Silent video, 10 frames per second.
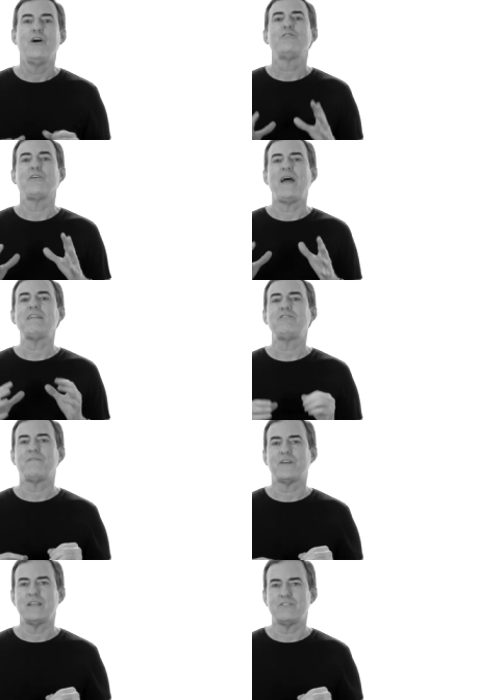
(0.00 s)
So that's it
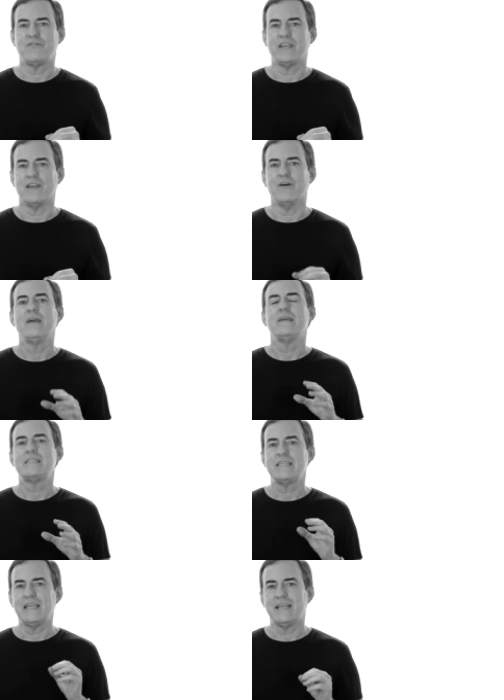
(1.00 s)
for this video.
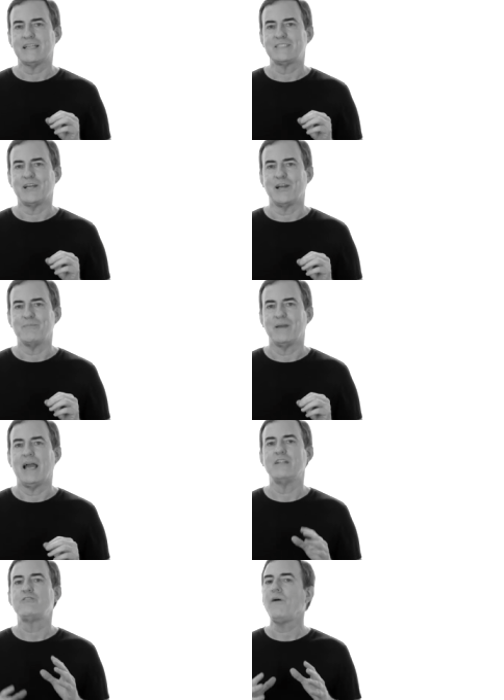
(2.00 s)
See you next time.
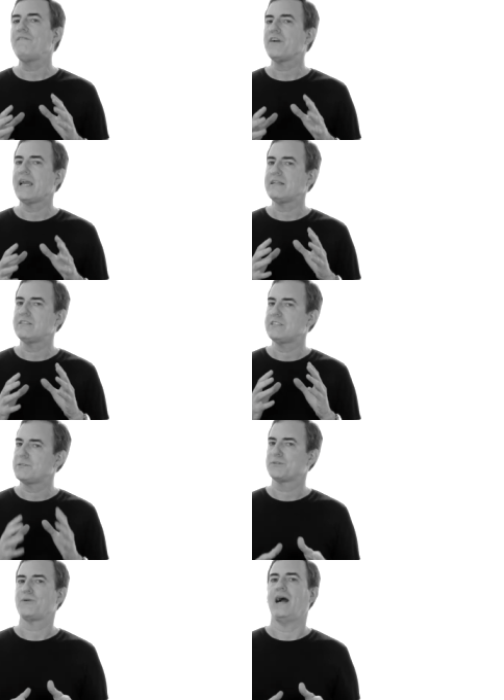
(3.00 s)
And don't forget to
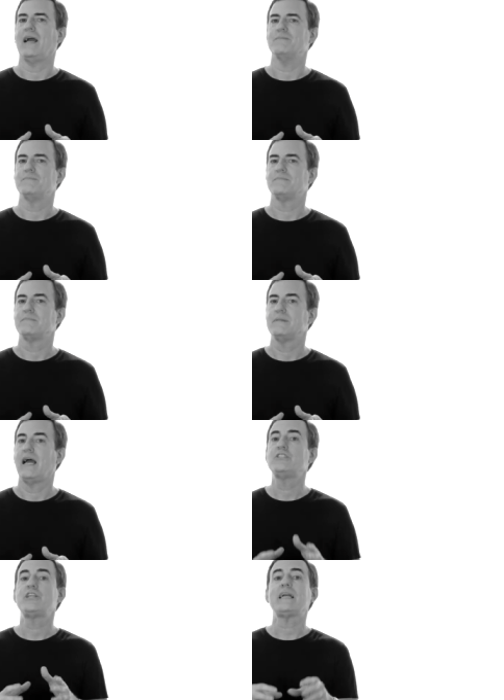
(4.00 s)
subscribe.
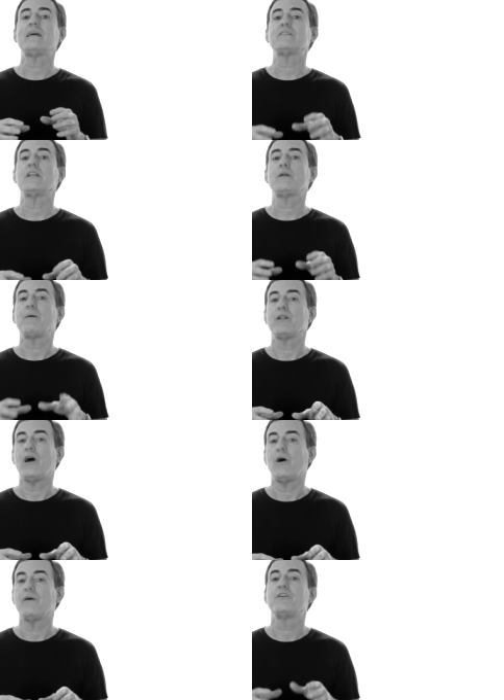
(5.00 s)
And check out the link
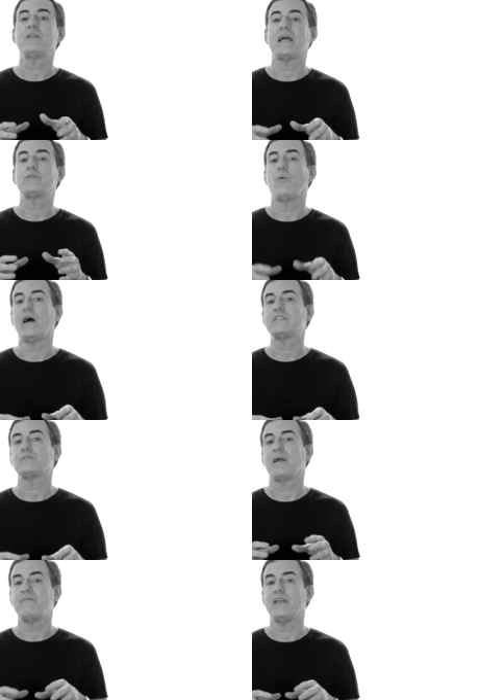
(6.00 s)
below if you'd like to watch
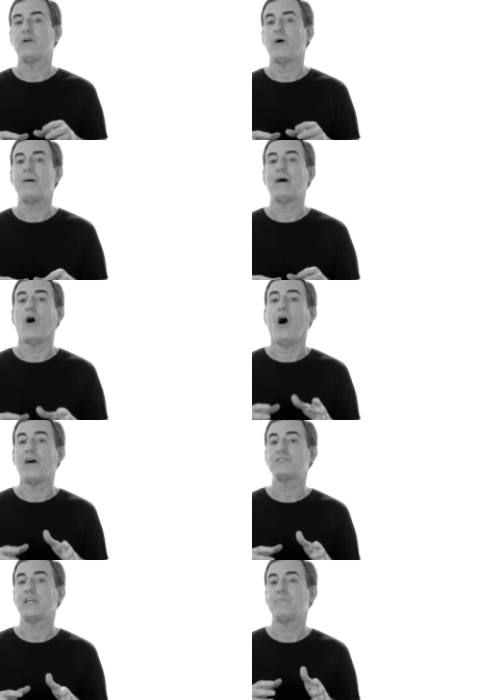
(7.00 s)
my video about
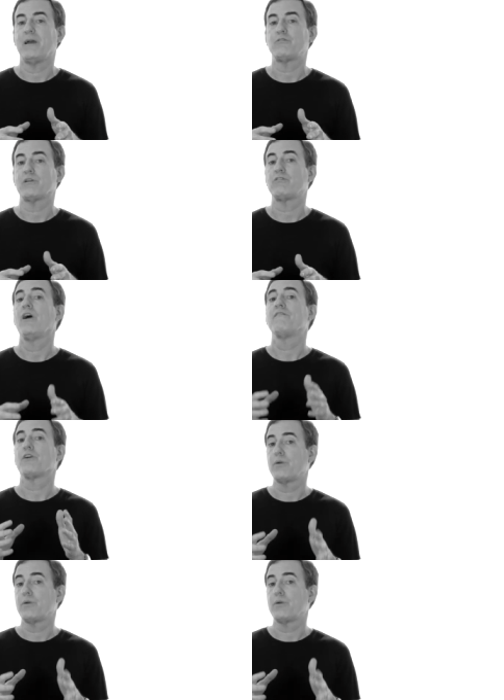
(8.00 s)
off-chain metrics for